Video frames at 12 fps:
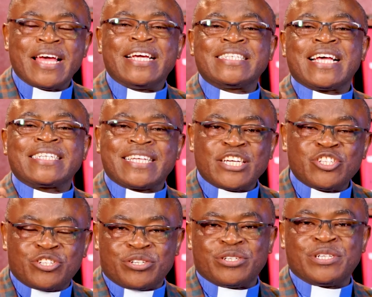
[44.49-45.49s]
His
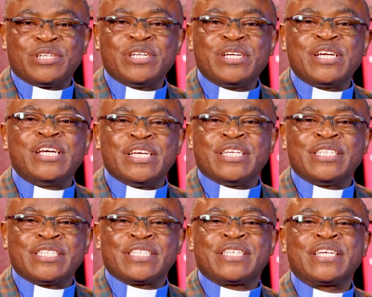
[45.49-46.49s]
ascension
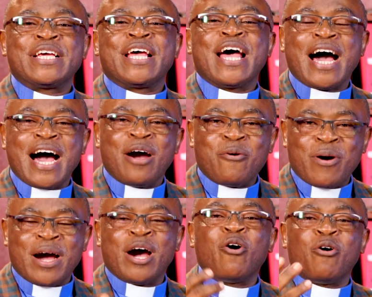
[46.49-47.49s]
is
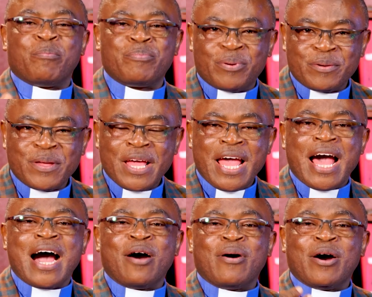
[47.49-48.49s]
our hope.
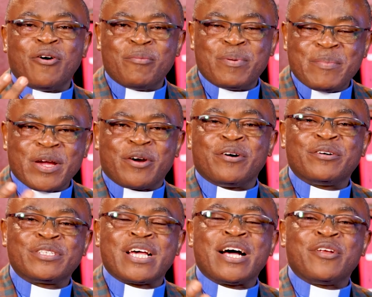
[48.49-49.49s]
Our hope
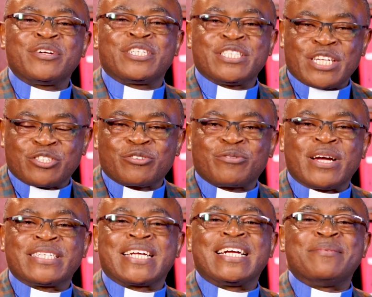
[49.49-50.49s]
because our Lord Jesus
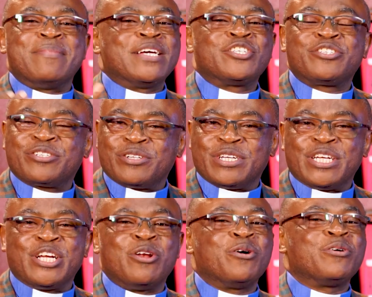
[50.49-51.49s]
Christ had
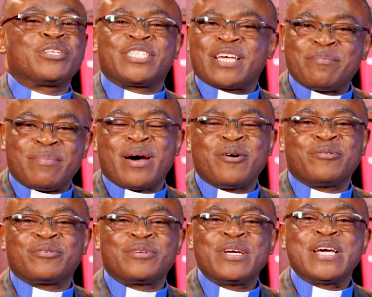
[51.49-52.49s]
mentioned a lot
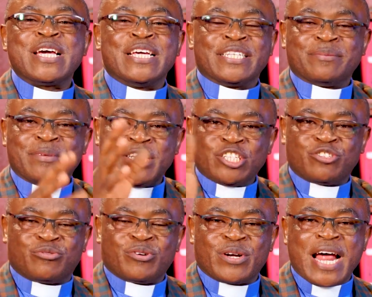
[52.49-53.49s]
about his
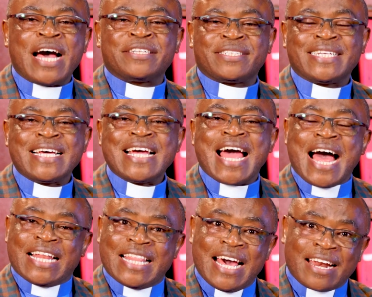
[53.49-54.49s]
ministry on earth
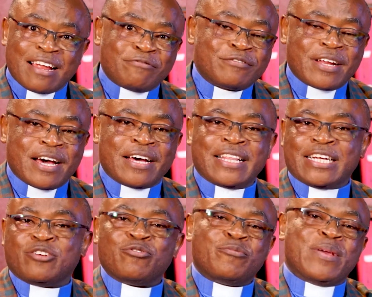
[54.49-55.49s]
and thereafter
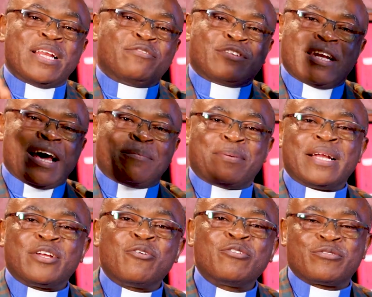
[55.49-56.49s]
that he would be lifted up
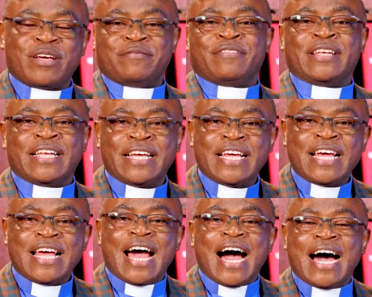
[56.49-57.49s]
and go to heaven.
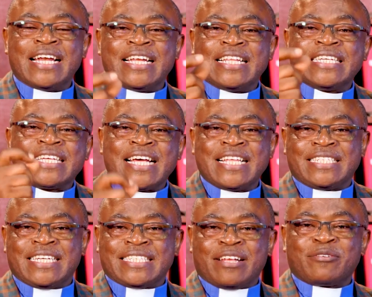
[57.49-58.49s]
And these are the
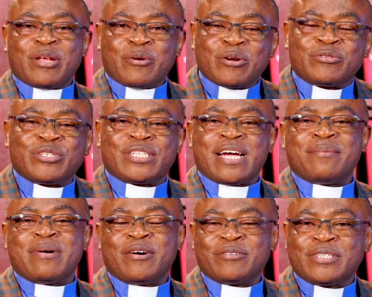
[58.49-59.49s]
things that we are going to share
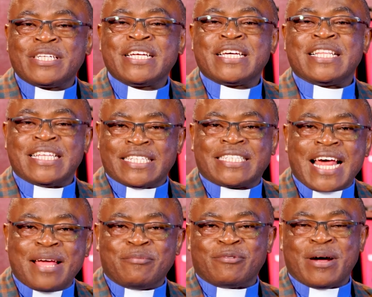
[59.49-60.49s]
about this
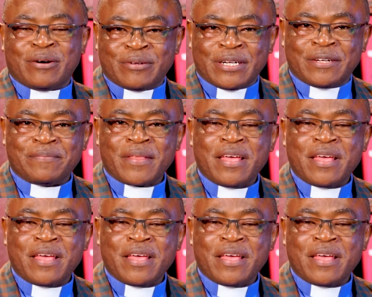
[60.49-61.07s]
time round.